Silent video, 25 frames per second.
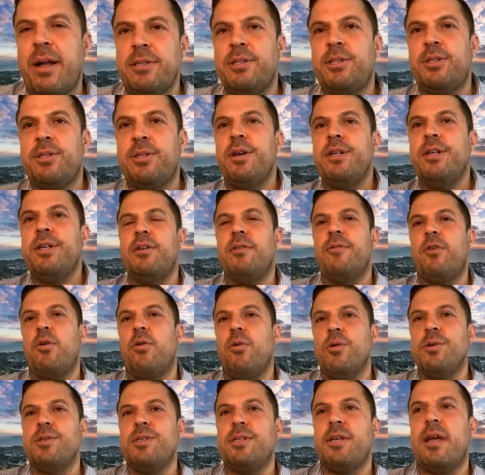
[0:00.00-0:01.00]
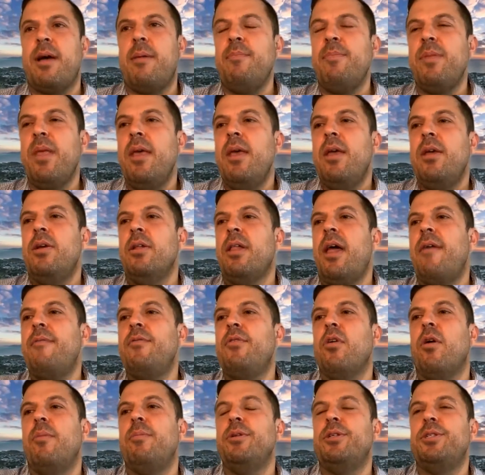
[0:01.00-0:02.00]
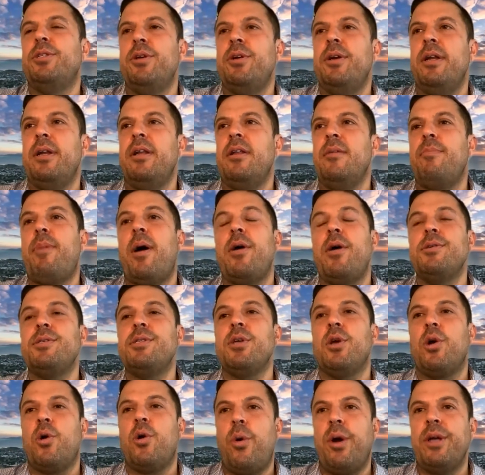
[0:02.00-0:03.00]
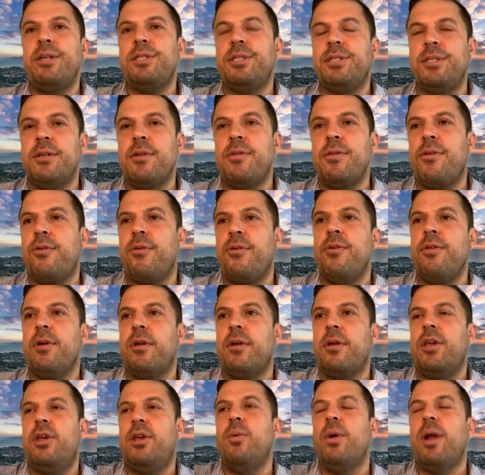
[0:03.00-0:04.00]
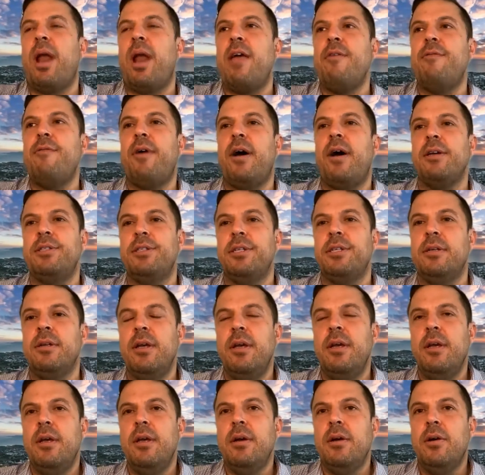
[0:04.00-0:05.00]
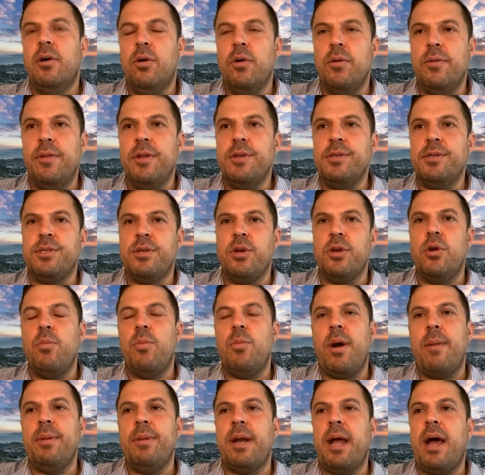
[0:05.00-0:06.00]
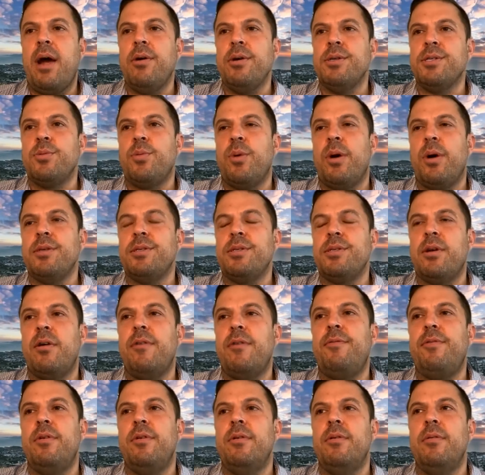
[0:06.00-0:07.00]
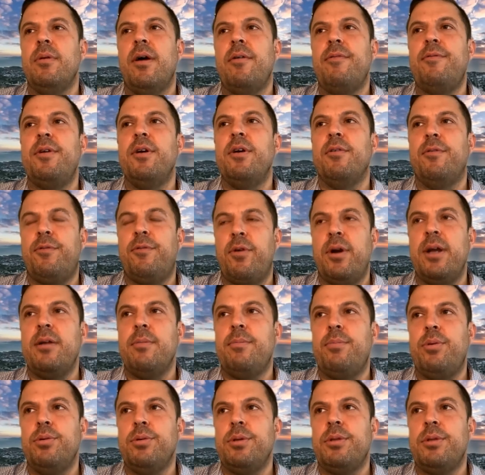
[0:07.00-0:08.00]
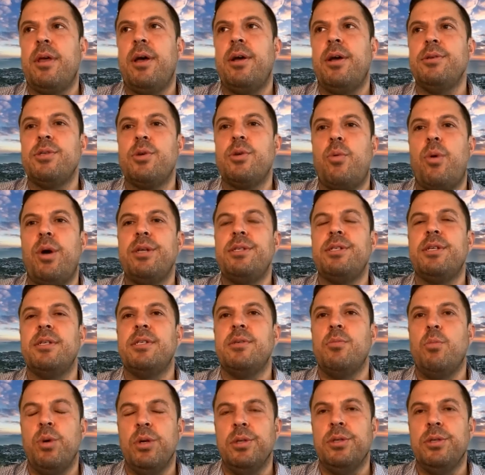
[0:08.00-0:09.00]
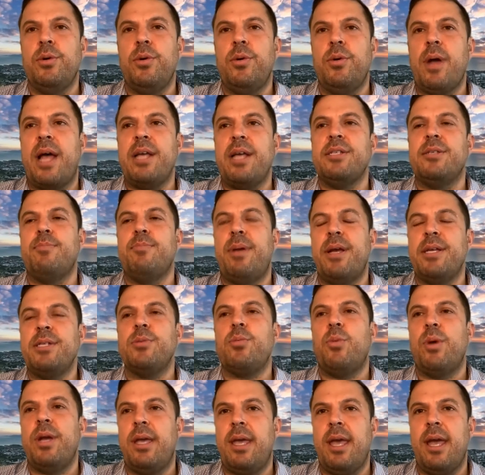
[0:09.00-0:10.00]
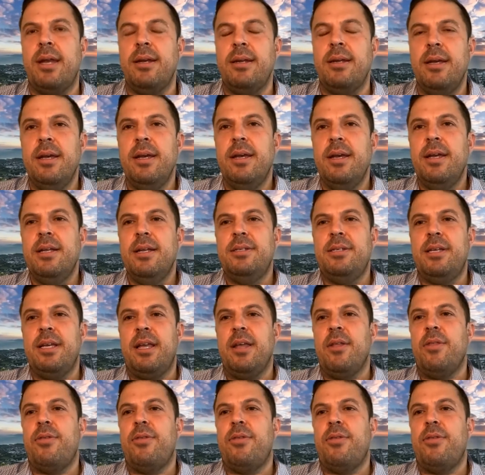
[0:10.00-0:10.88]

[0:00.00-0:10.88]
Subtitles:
Trish. And of course, you'll have your opportunity to post a question through the Q&A function on the Zoom webinar as well. So if you feel free to put those questions, and we'll do as best we can to get